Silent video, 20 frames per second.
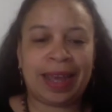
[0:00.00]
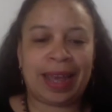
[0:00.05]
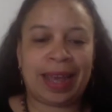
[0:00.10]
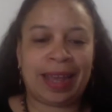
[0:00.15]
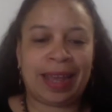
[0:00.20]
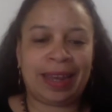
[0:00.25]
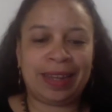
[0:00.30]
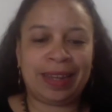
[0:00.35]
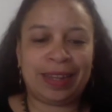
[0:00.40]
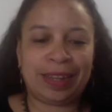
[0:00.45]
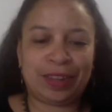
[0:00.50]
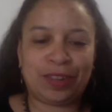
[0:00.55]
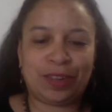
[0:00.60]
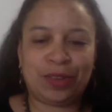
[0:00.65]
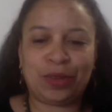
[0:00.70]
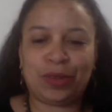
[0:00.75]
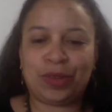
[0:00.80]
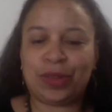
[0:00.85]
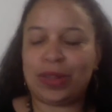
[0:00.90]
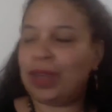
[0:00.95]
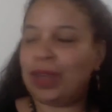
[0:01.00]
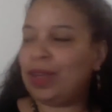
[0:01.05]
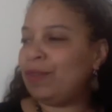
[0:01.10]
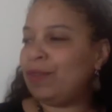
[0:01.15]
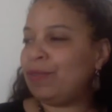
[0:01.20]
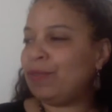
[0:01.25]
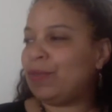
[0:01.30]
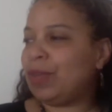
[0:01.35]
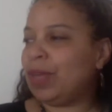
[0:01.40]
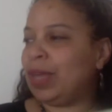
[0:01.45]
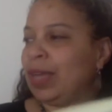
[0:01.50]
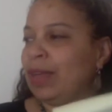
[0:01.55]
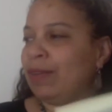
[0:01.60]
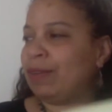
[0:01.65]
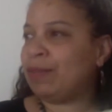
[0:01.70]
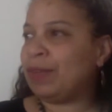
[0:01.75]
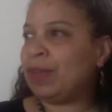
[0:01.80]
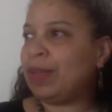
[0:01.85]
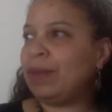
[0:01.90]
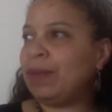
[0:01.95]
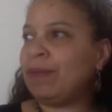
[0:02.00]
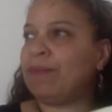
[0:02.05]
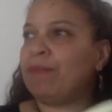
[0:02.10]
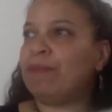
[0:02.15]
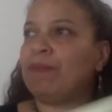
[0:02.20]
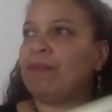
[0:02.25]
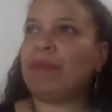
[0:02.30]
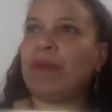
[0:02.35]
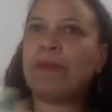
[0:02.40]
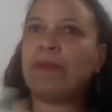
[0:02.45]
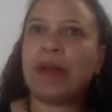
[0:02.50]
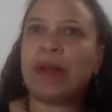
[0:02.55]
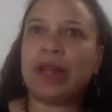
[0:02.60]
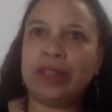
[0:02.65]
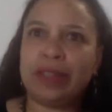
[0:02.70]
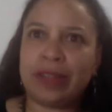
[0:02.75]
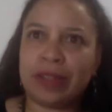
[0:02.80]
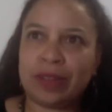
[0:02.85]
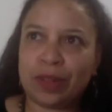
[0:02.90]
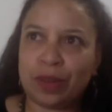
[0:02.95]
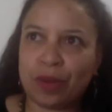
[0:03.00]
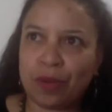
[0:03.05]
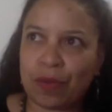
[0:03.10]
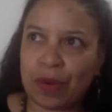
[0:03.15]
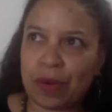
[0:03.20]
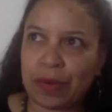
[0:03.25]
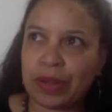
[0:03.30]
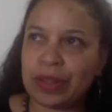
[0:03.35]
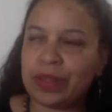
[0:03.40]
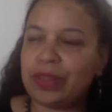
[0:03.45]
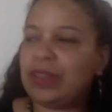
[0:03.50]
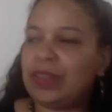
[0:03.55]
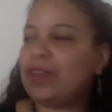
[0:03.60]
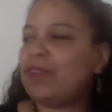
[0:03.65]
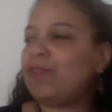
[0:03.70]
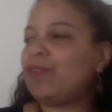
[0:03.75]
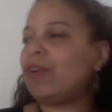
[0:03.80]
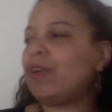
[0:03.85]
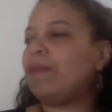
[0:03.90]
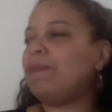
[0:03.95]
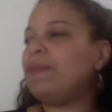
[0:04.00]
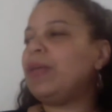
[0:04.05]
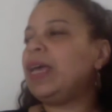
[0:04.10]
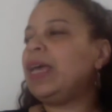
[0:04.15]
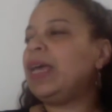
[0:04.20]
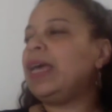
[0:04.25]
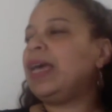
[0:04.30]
and issues of polycystic ovarian syndrome,